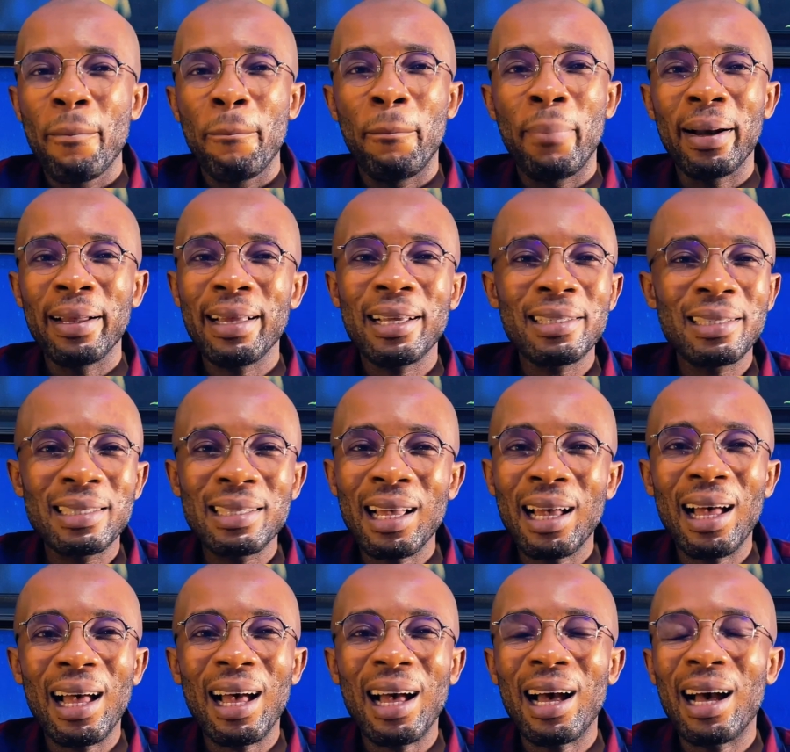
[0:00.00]

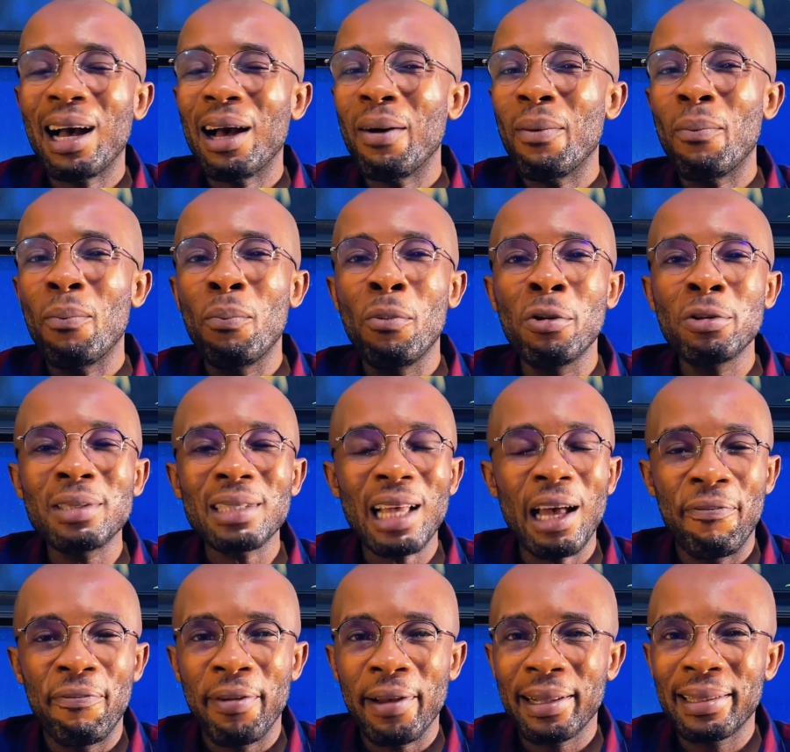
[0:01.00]
Bayelsa are most
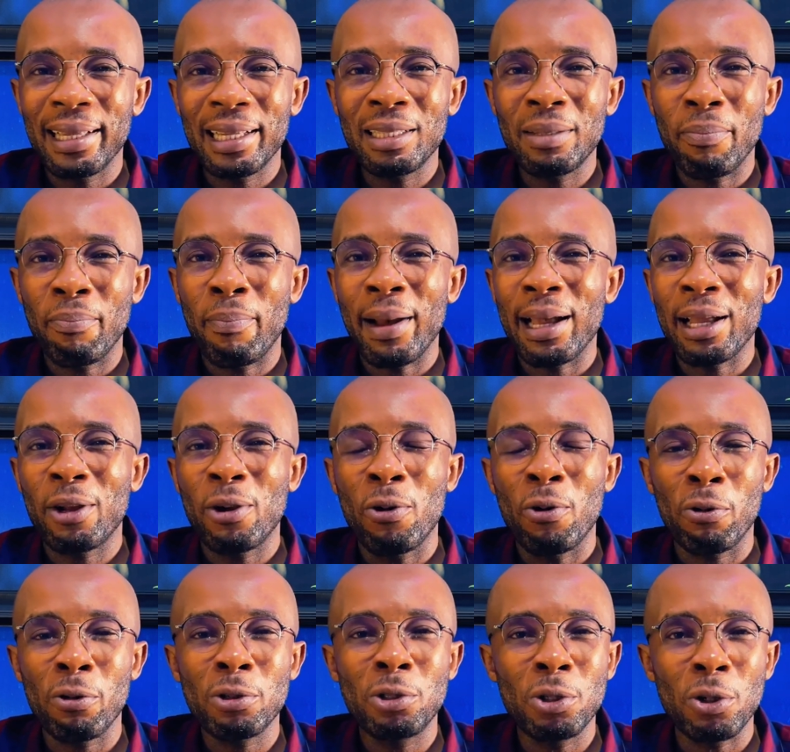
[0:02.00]
affected by
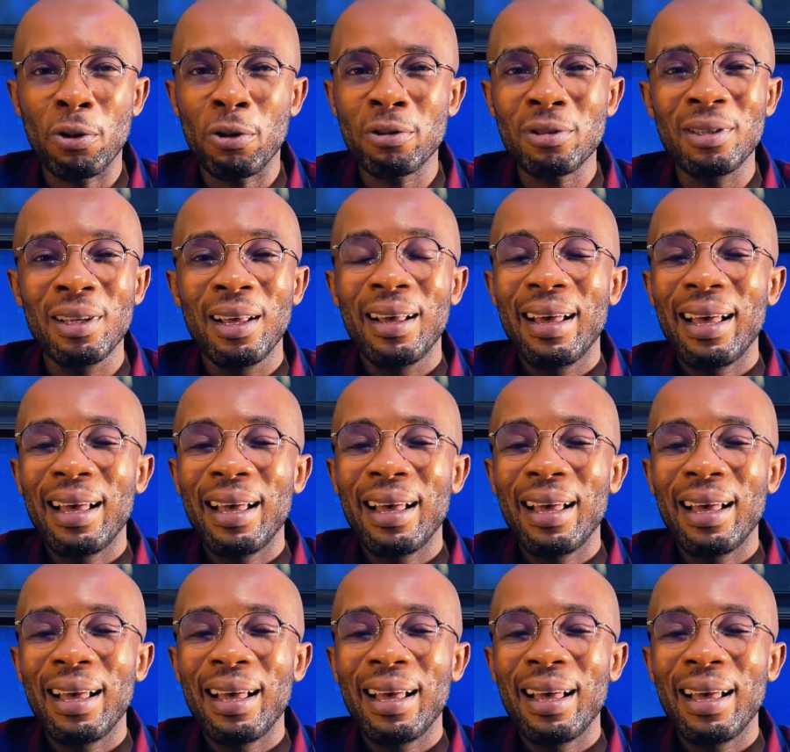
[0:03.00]
corrosions,